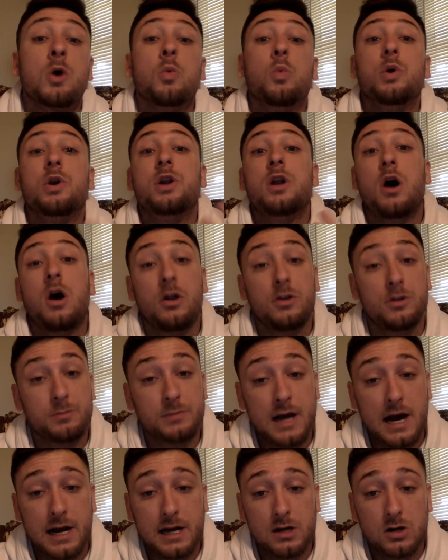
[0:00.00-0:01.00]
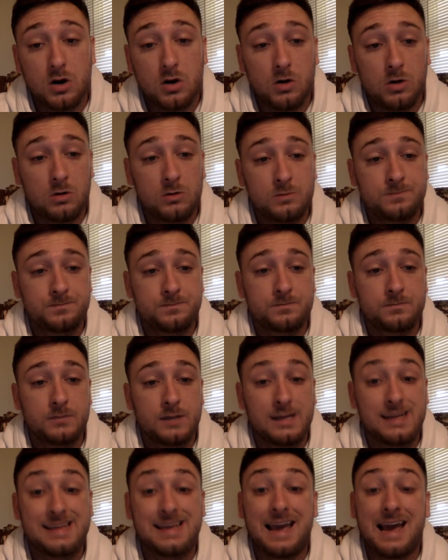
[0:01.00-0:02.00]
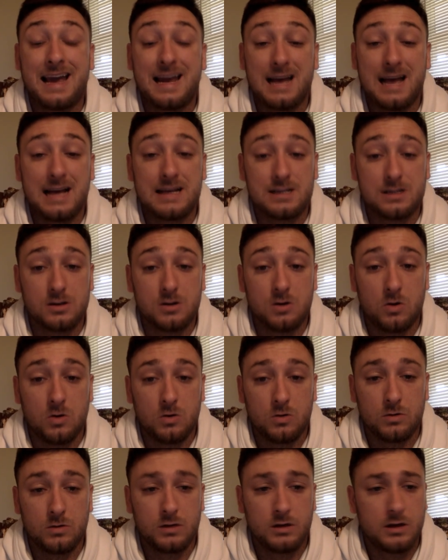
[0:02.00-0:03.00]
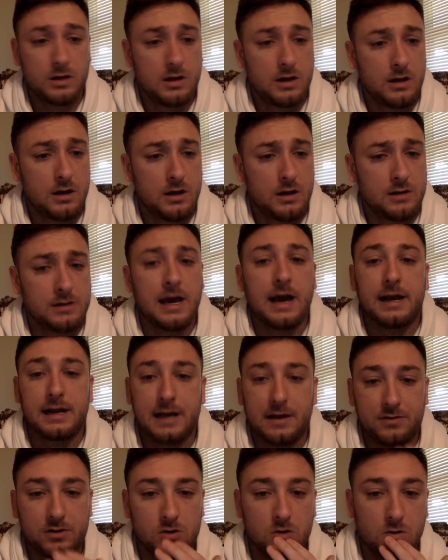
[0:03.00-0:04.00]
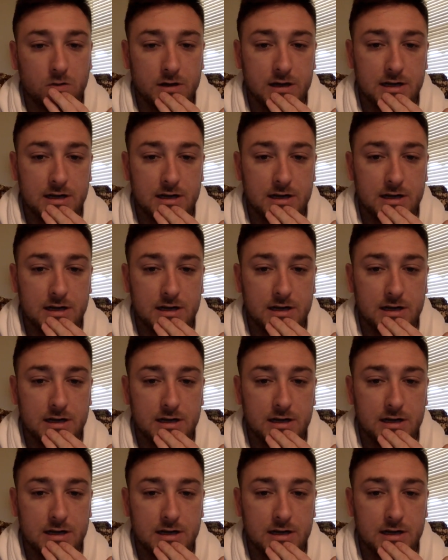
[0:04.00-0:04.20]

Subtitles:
Wijnaldum got a goal. Keita has a goal. Yeah, he got the goal